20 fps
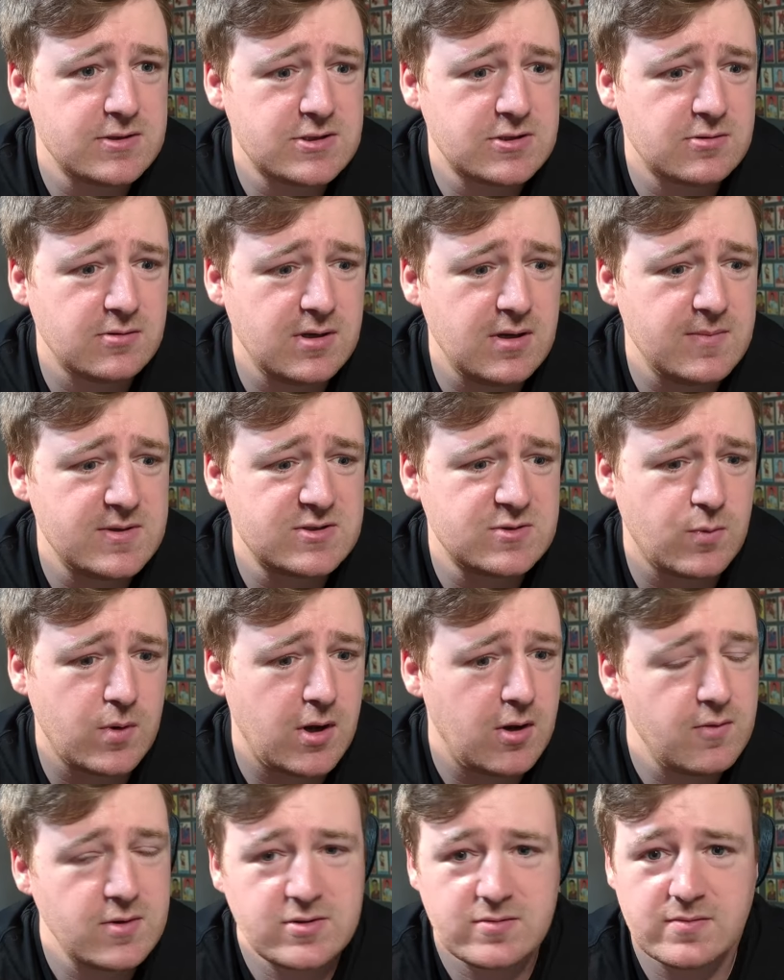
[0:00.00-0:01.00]
stream as
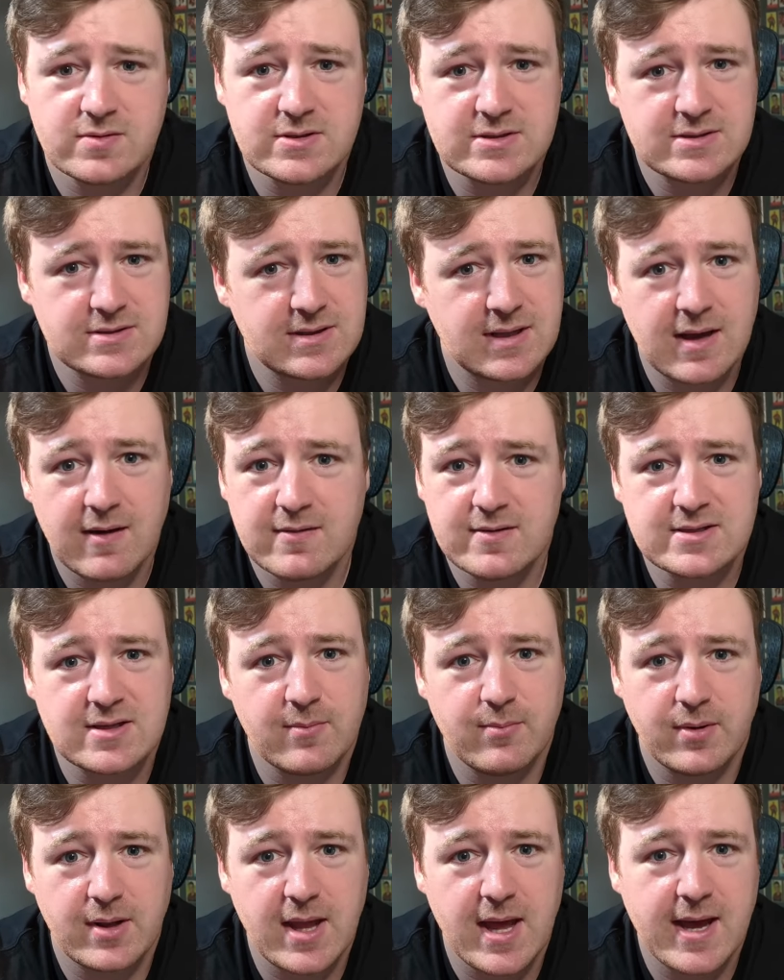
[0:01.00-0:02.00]
well, which was that was
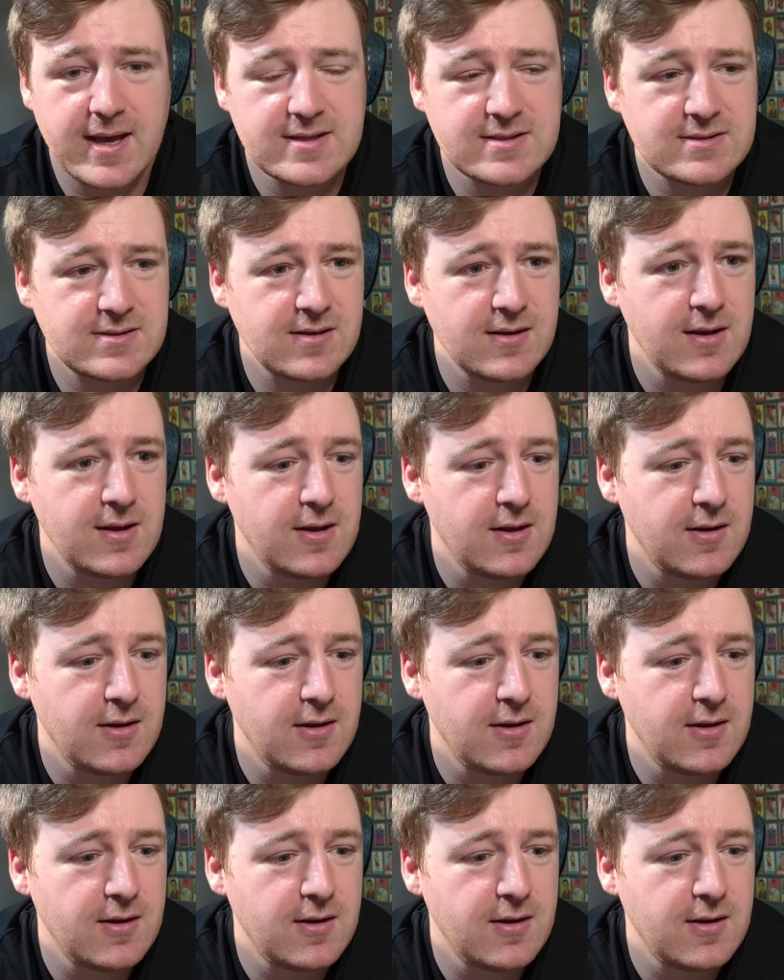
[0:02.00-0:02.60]
a blast